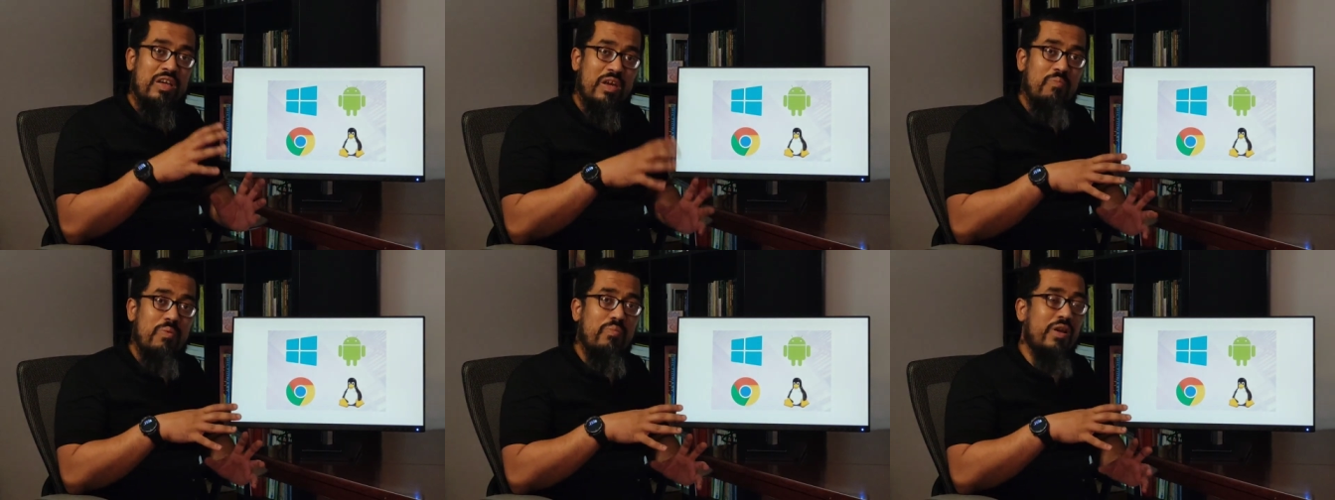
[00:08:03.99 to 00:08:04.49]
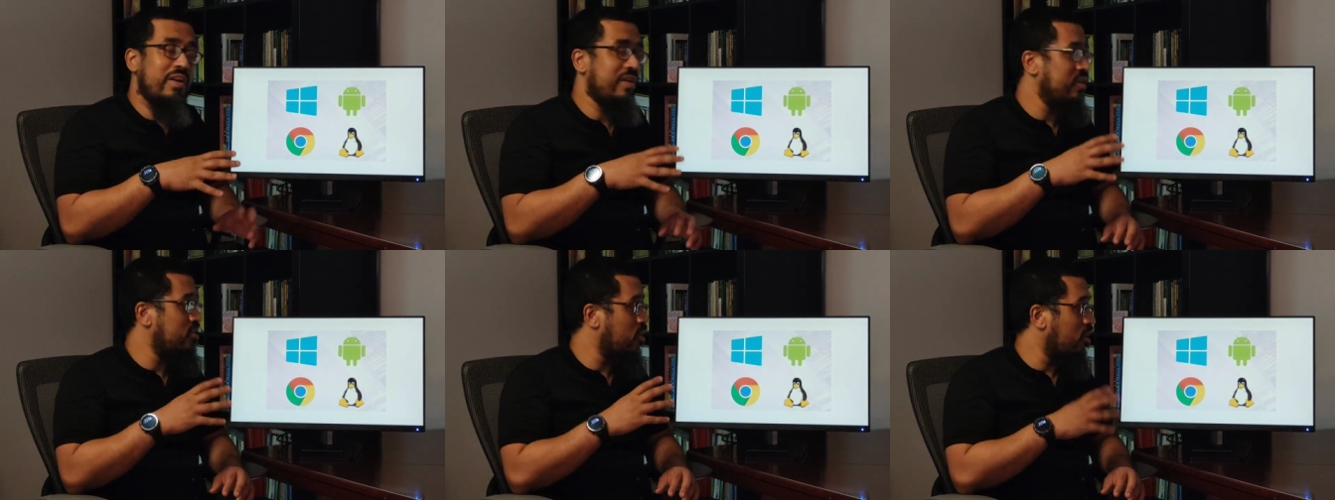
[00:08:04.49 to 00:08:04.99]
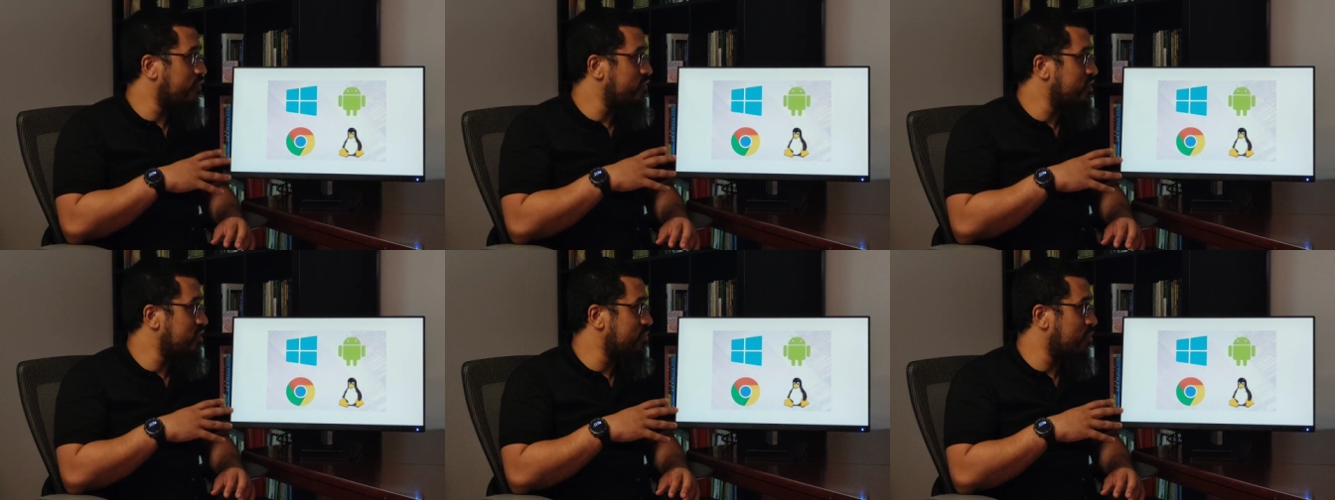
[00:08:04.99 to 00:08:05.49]
capability
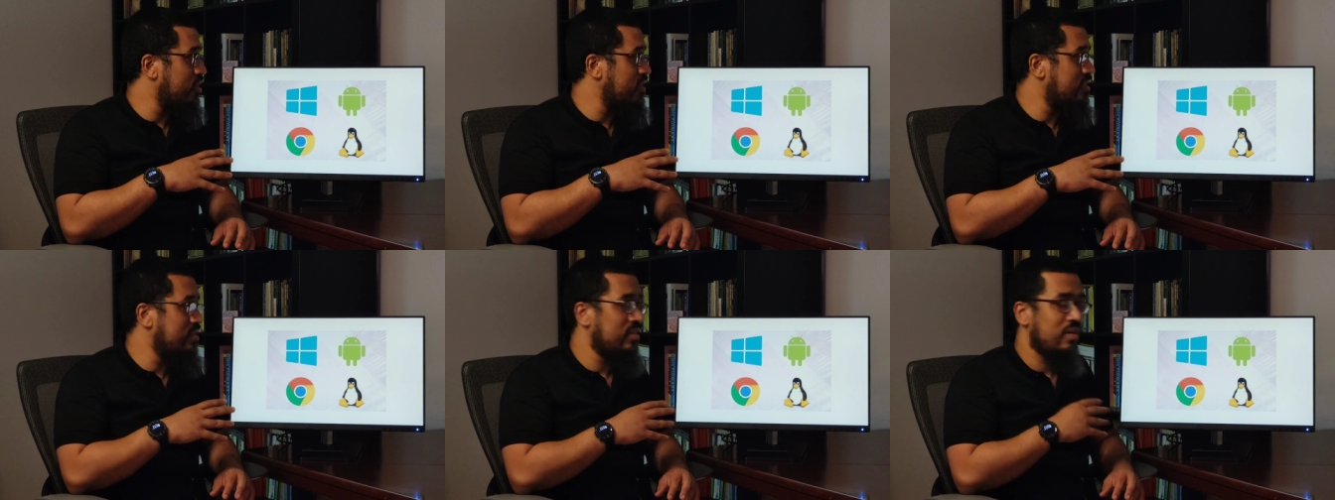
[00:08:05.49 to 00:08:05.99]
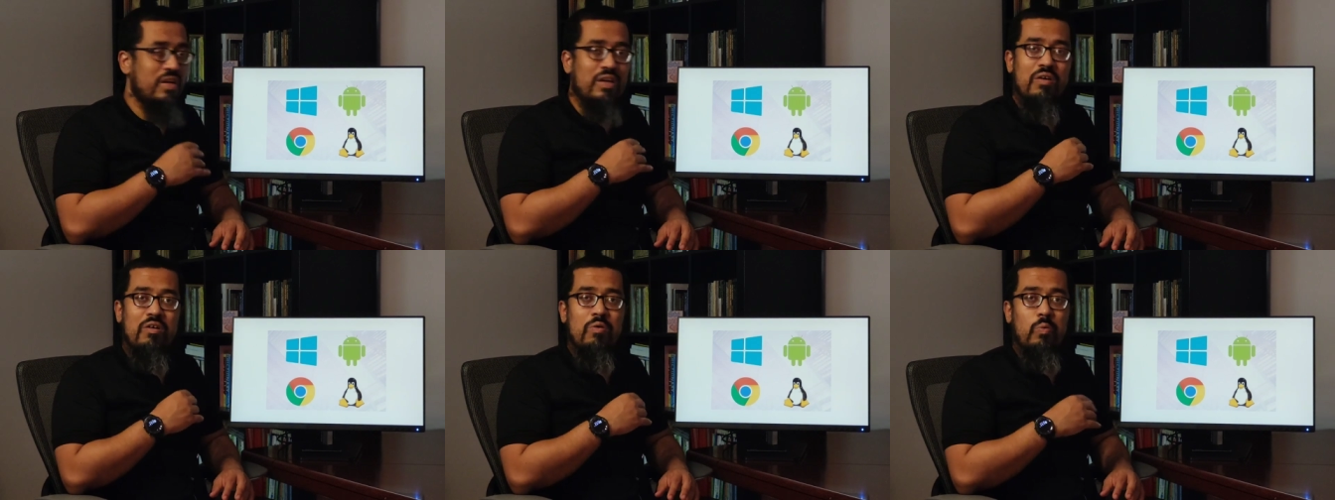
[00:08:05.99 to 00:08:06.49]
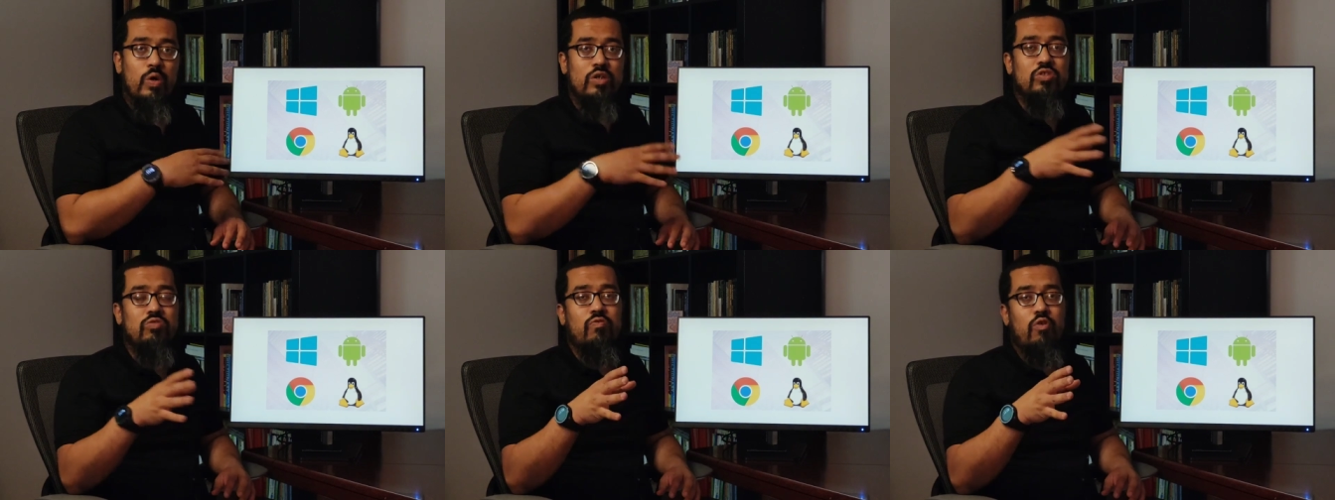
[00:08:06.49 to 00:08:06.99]
of this monitor
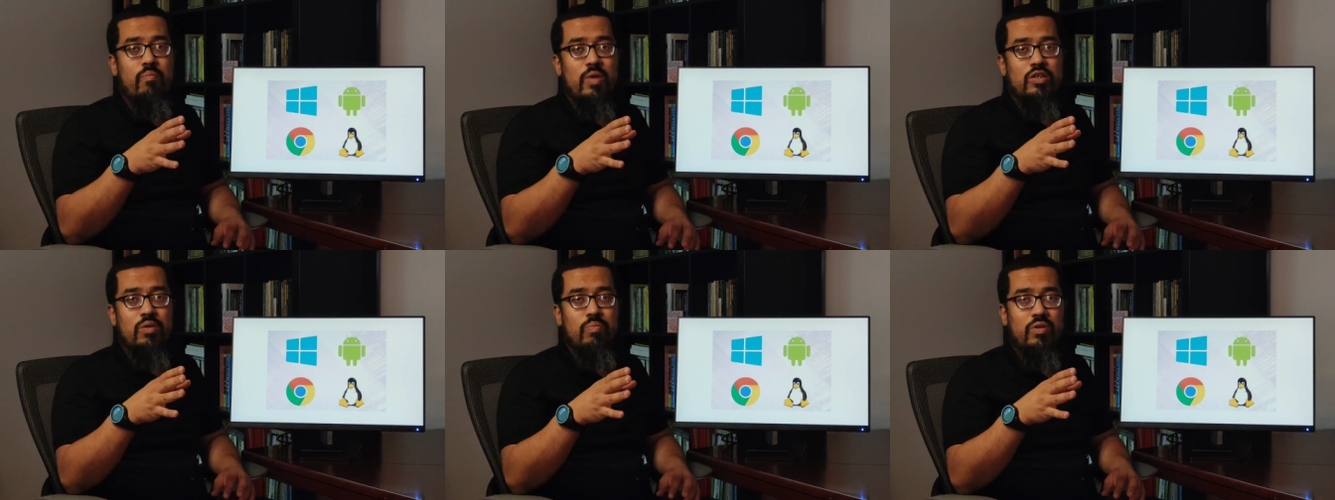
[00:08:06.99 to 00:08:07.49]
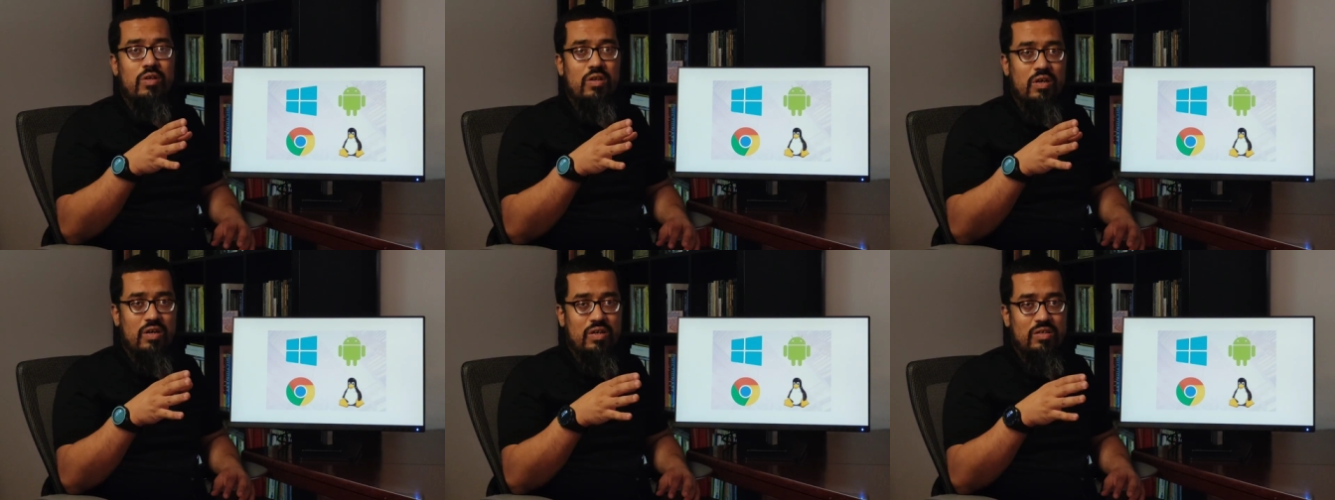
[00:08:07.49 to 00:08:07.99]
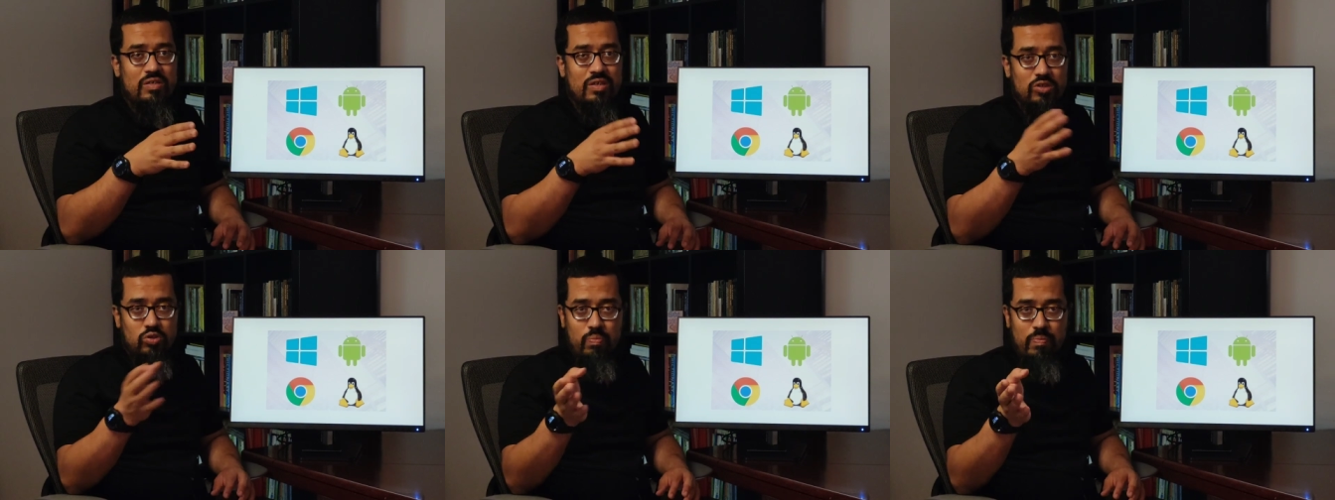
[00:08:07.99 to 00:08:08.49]
works for multiple
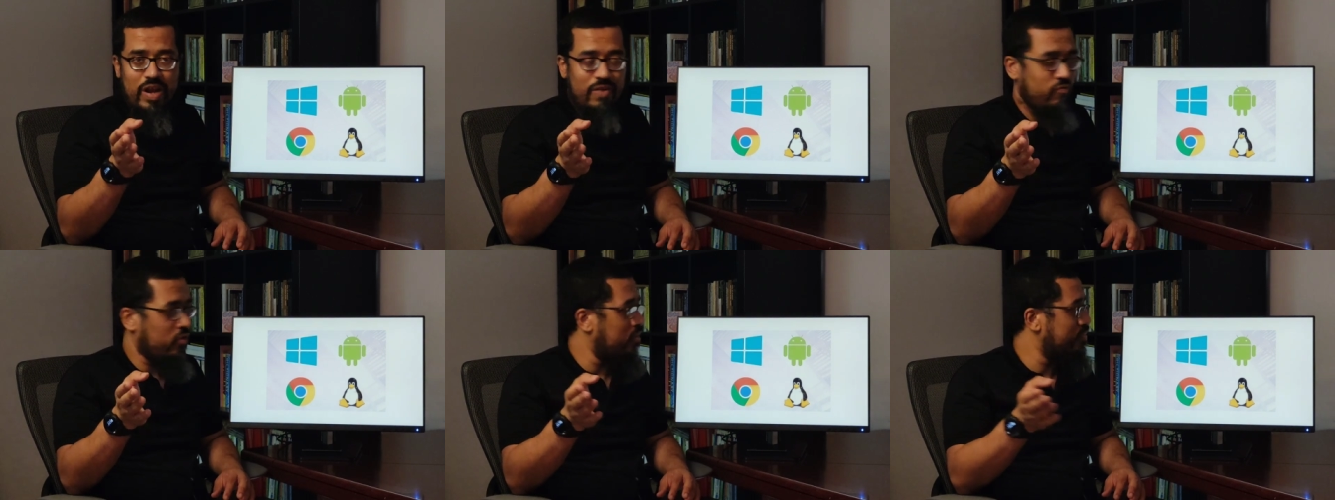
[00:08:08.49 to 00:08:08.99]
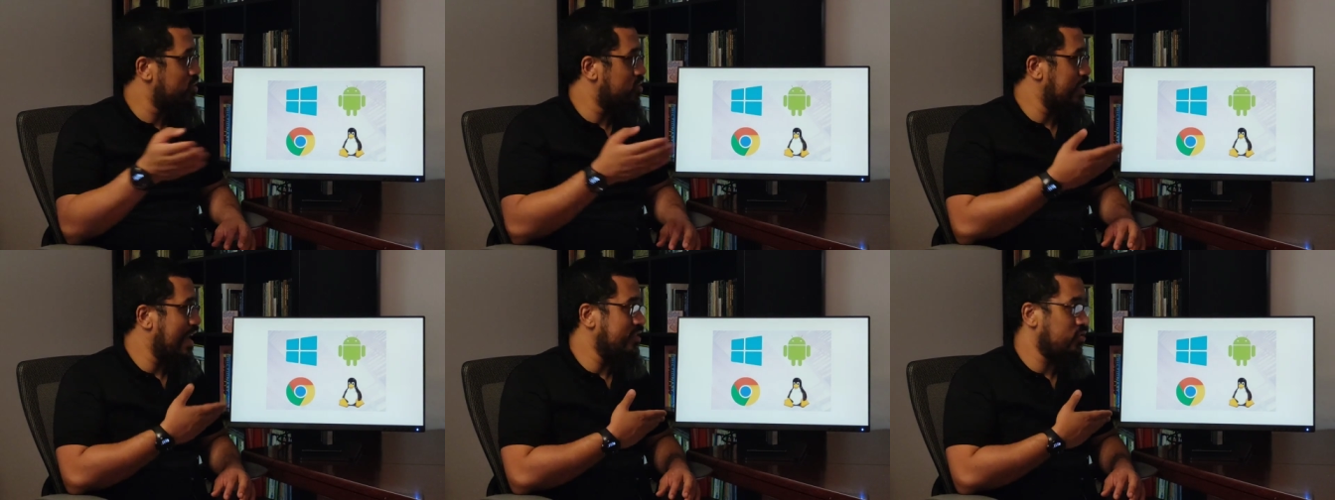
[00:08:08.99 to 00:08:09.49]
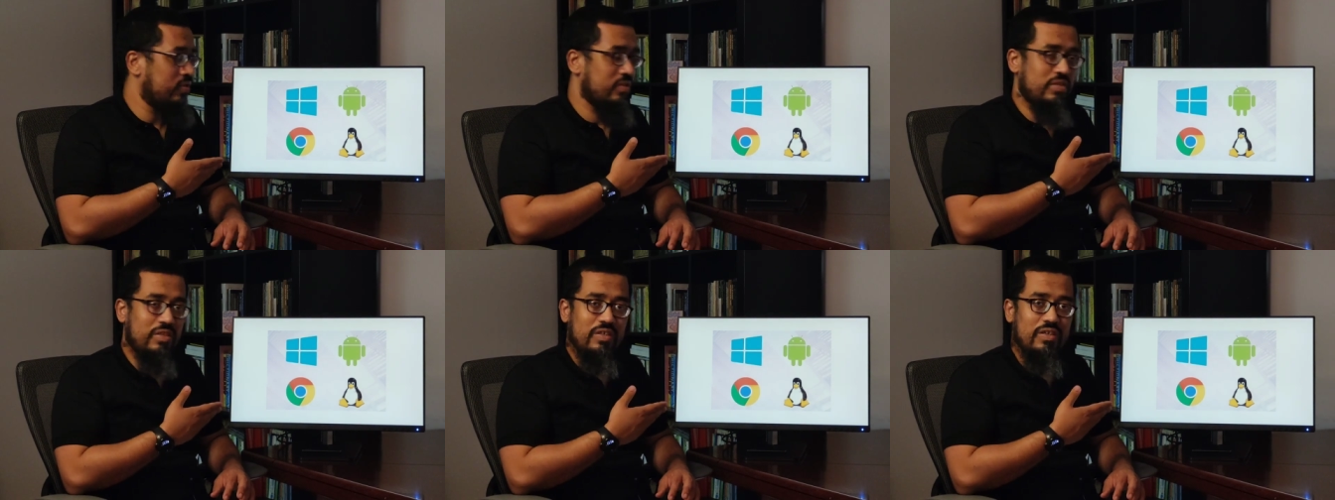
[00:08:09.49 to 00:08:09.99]
touch platforms, as you
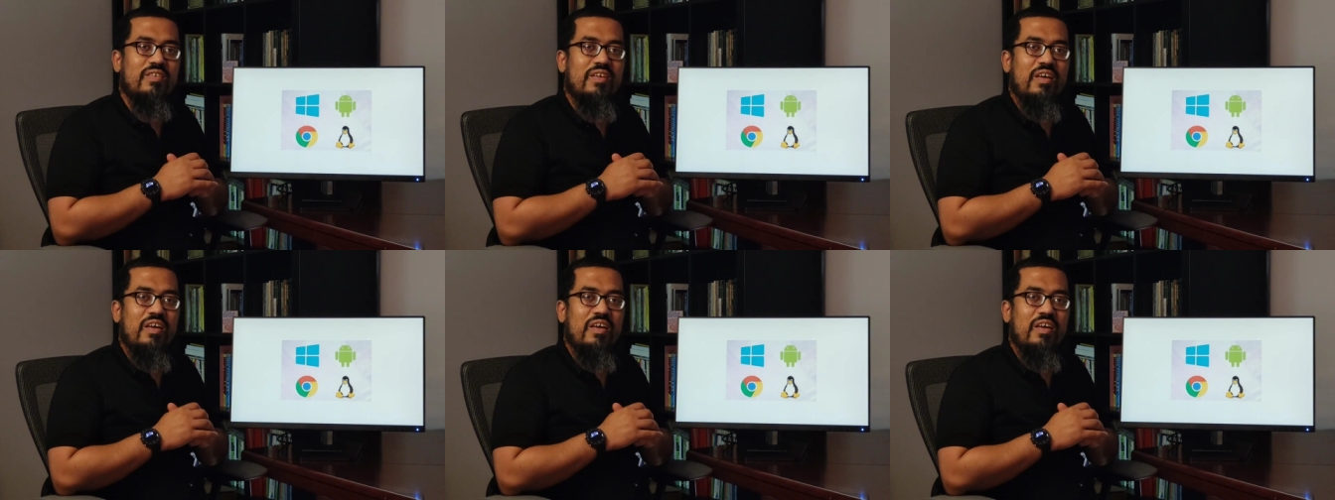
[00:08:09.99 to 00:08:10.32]
can see.